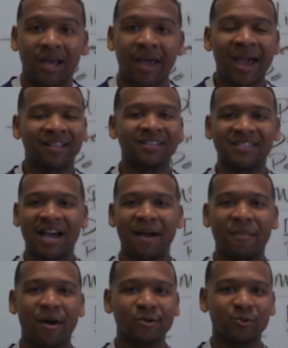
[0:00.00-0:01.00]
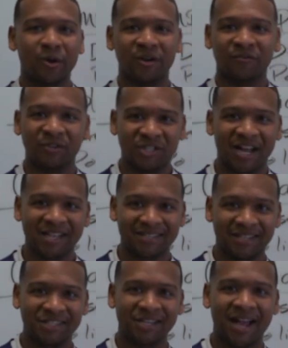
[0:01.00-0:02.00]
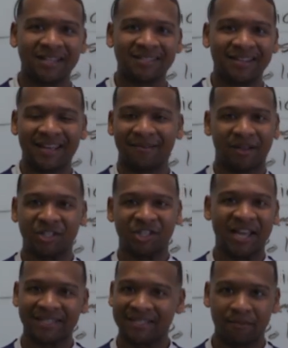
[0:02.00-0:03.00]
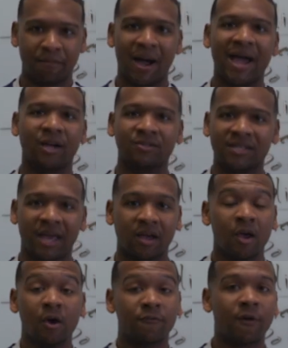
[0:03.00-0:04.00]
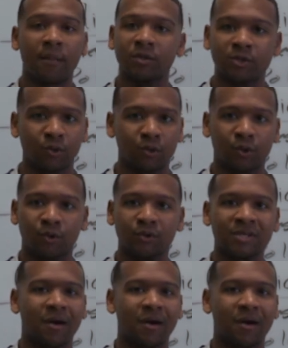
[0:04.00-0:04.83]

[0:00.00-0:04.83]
At the time, I was working for Johnson & Johnson at Janssen Biotech Pharmaceuticals.